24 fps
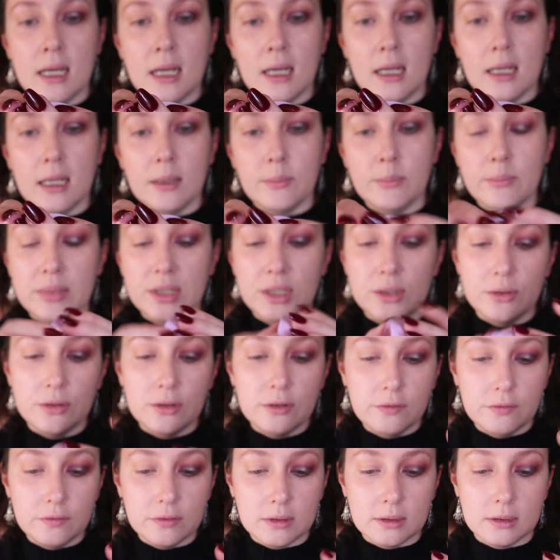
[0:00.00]
I am
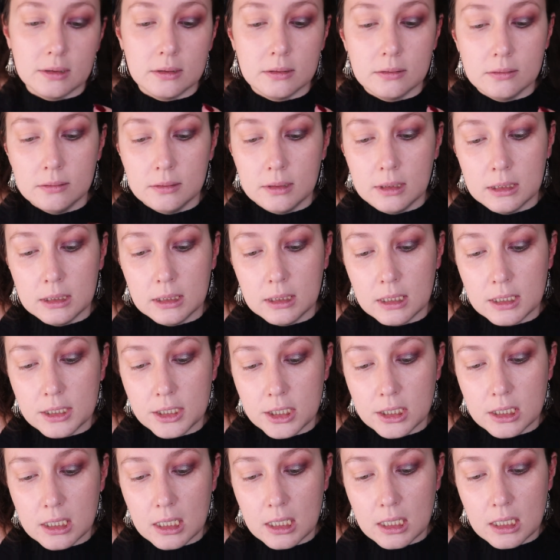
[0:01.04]
beautiful, and the
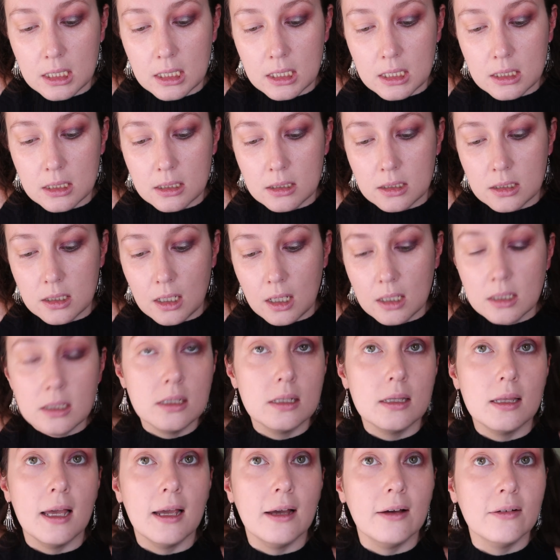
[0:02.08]
shade is
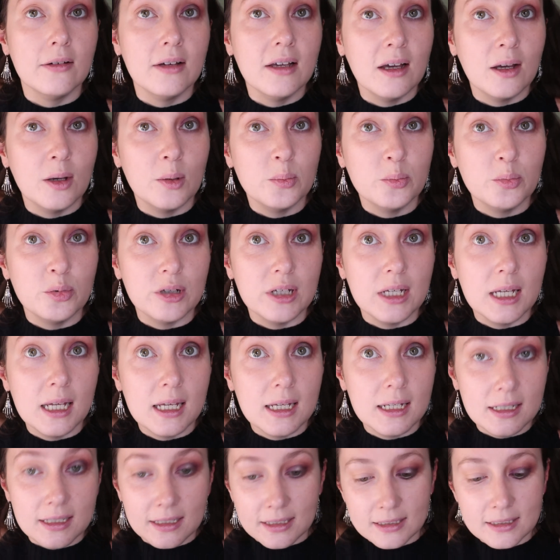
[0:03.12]
Dost Thou
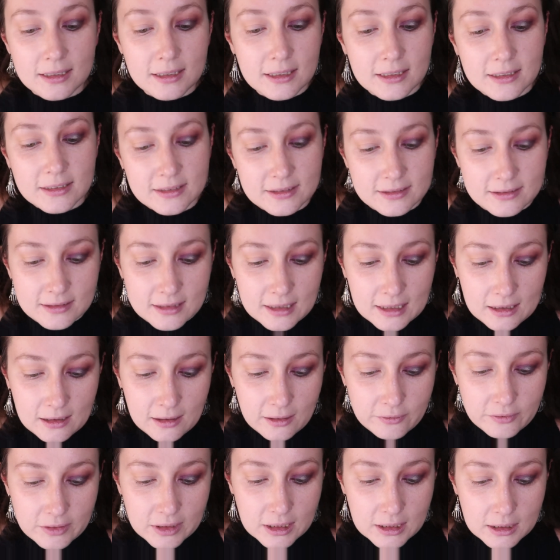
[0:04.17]
Comprehend? I
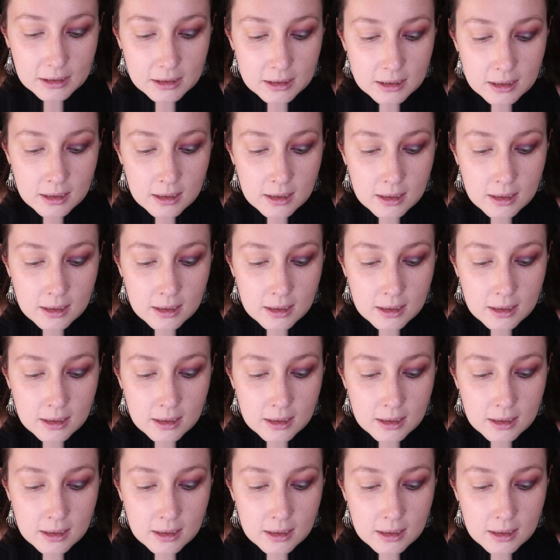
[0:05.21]
love it.